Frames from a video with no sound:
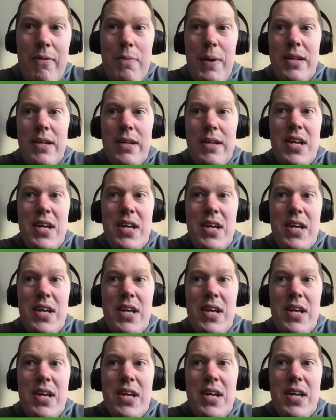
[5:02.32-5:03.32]
that without it
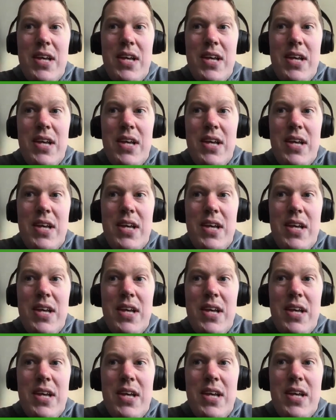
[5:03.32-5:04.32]
being Ten Hag,
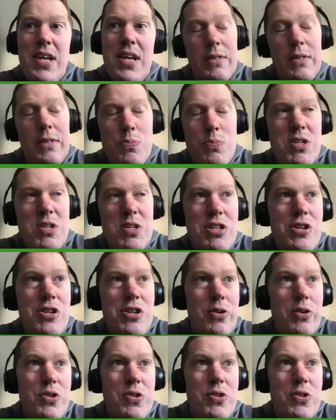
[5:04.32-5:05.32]

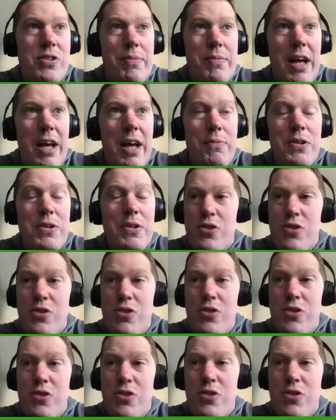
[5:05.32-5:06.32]
his position
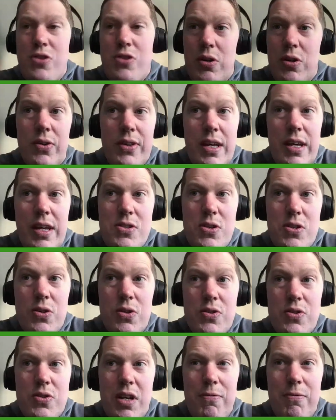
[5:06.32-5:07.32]
looks undermined with
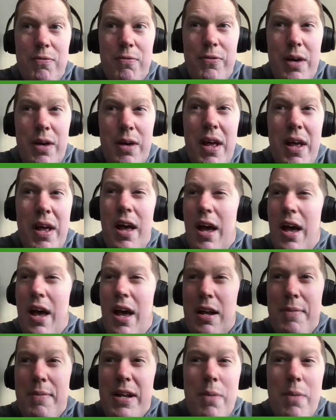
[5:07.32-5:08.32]
Tuchel and all these talks
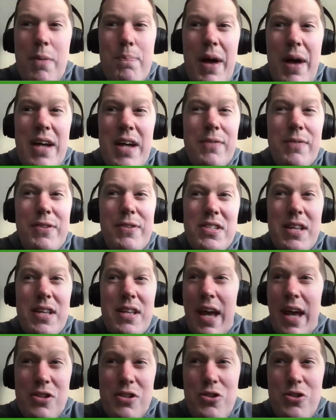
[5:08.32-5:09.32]
confirmed. I mean,
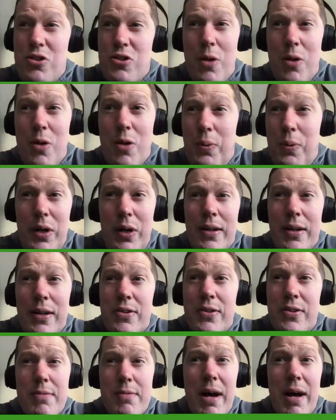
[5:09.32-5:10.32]
at best, if he stays, it's
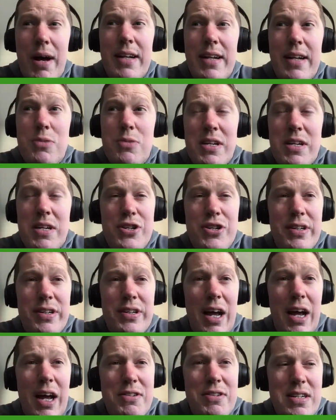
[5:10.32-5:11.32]
just completely
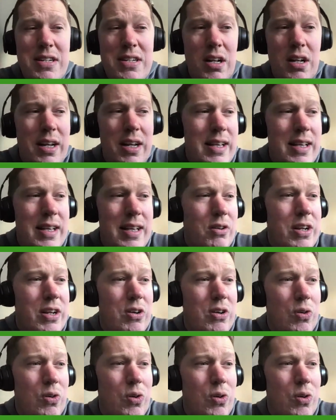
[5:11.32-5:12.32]
undermined his position now, isn't it?
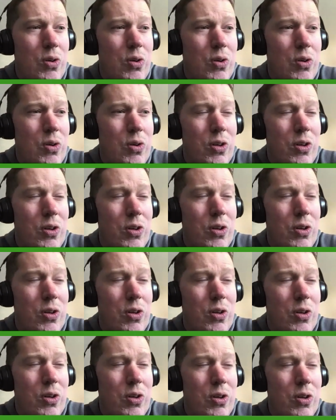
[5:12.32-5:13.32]
It's clear they're looking at all
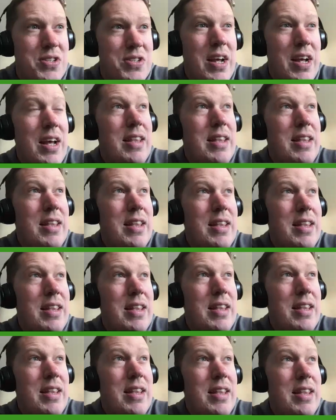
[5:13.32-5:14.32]
other options.
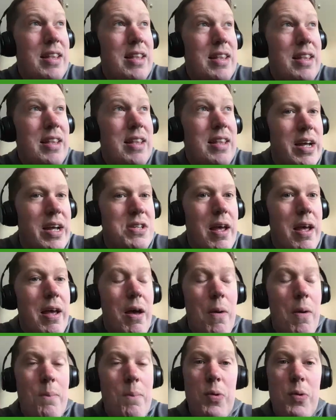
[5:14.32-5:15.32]
They don't look the
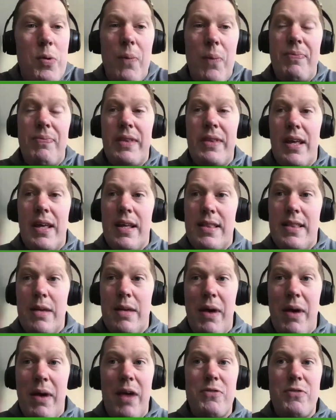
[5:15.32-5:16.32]
smartest, but
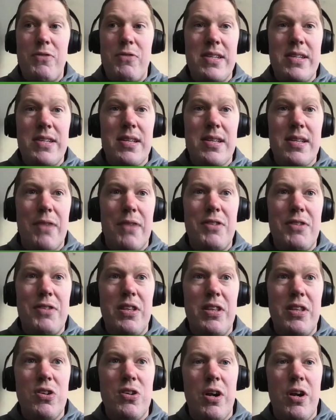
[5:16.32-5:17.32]
they might have to wait
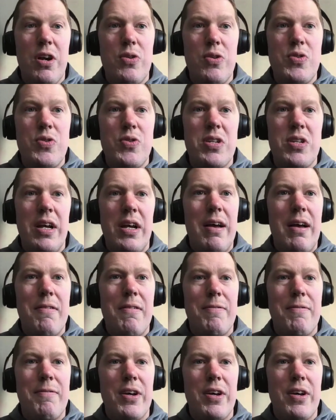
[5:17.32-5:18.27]
till after the Euros